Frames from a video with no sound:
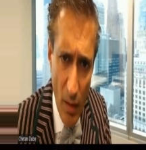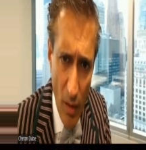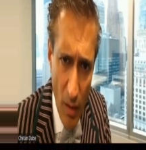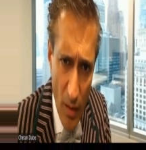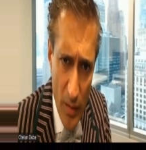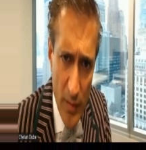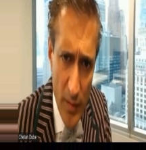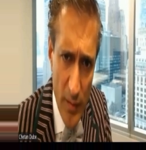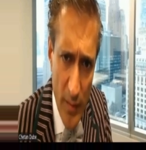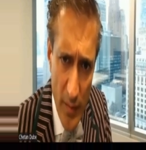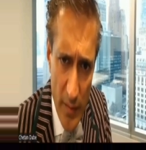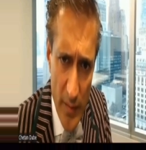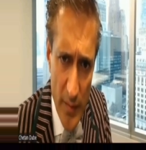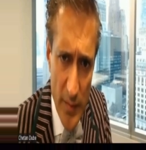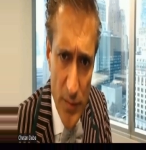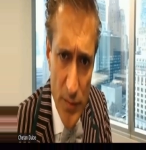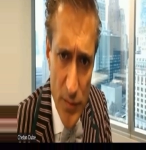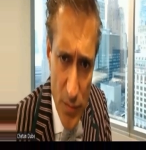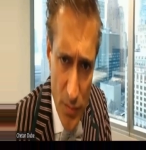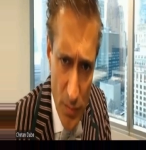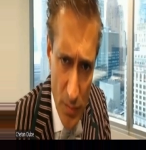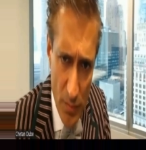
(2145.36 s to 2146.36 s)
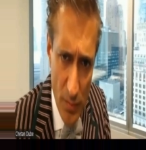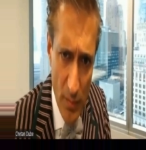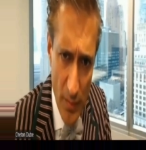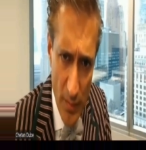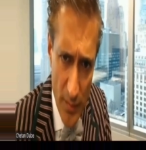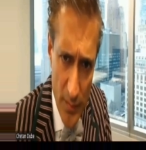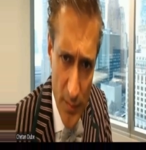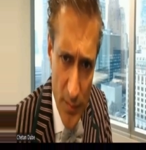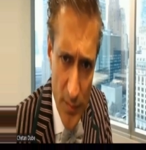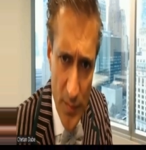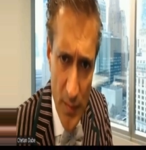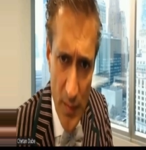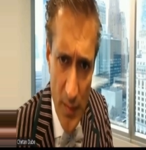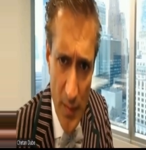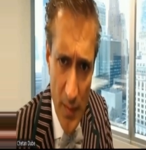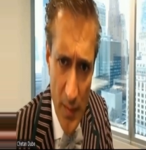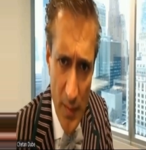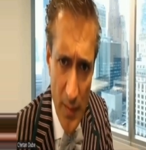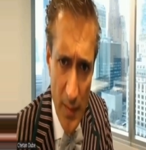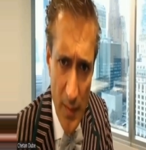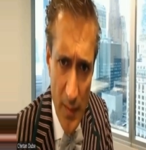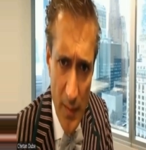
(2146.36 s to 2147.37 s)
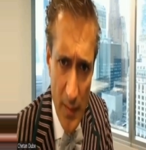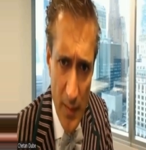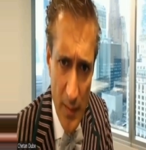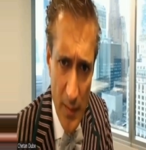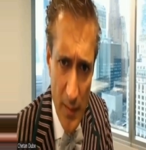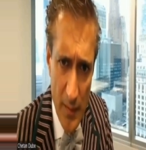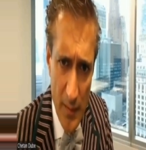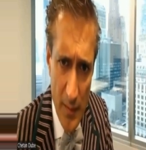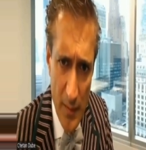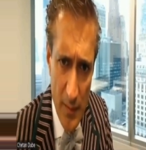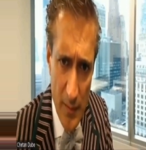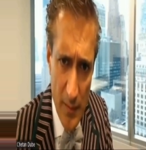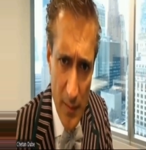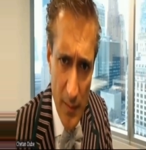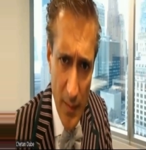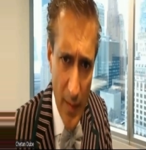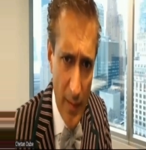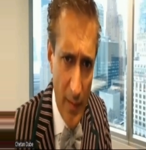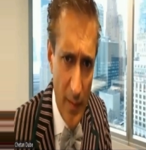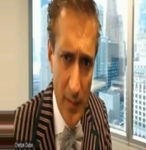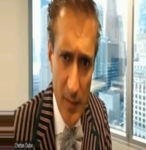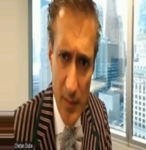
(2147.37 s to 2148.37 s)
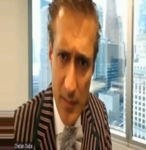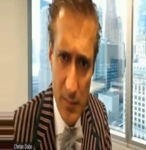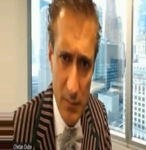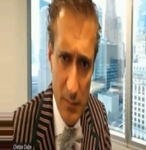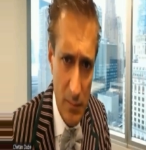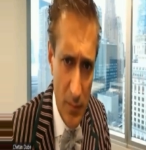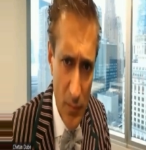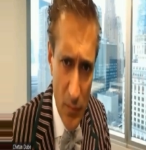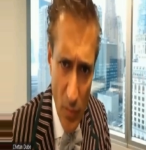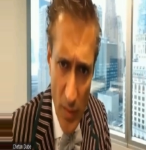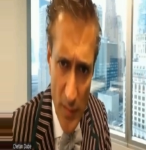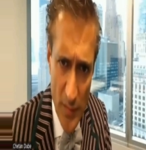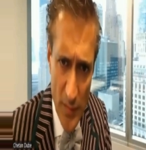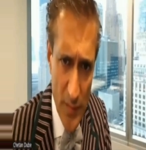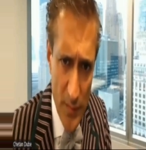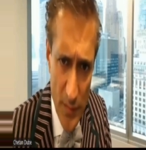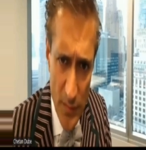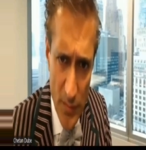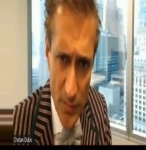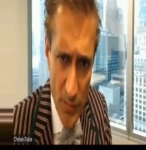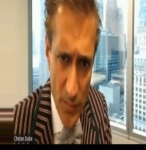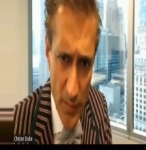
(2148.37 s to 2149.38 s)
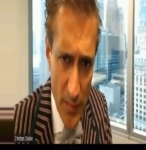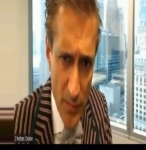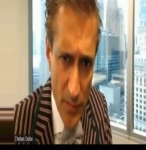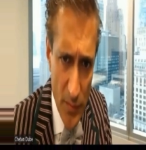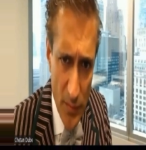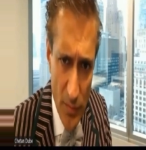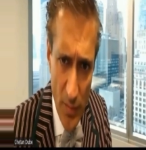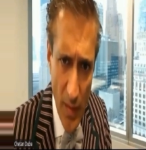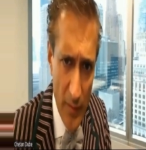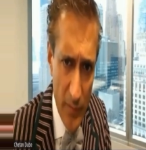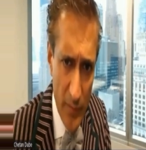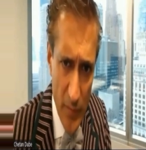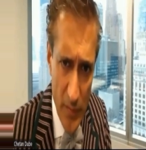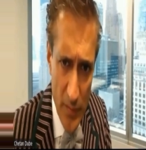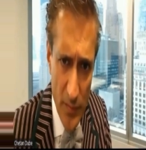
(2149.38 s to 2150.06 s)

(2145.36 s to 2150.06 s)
ordinary chores like crossing the street, driving